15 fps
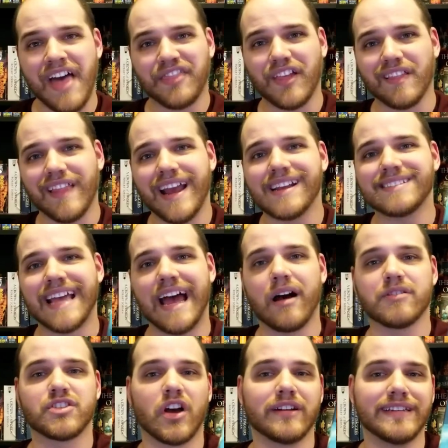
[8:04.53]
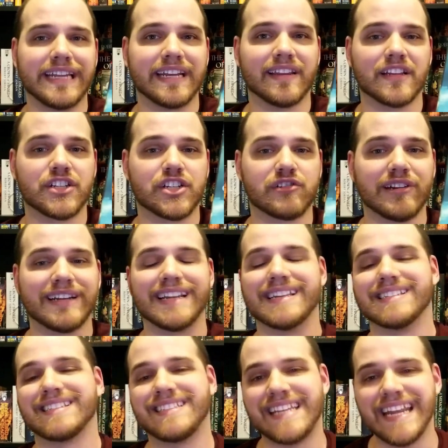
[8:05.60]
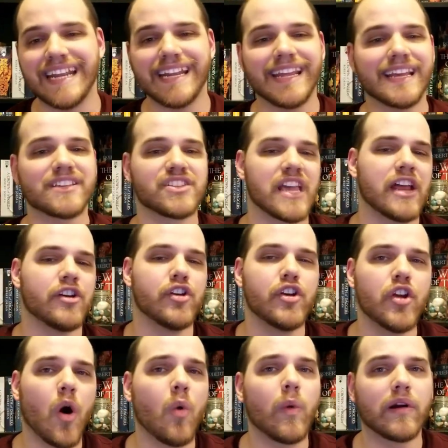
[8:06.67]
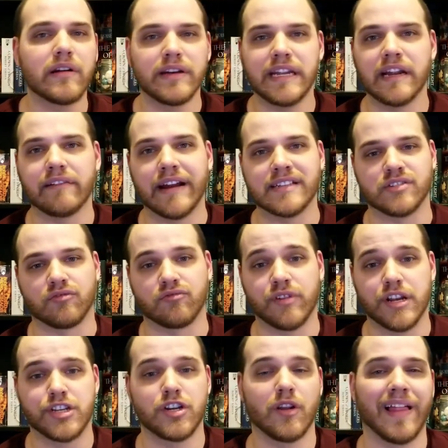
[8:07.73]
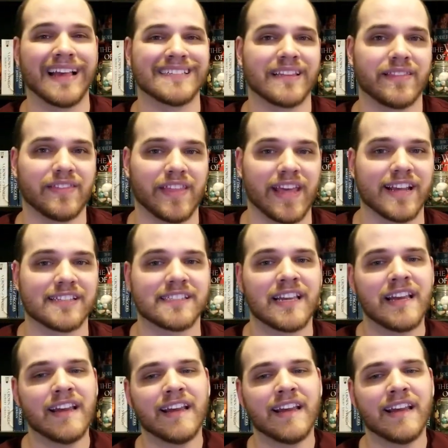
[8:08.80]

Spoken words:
The last house on Needless Street is tedious and nowhere near as original as it thinks.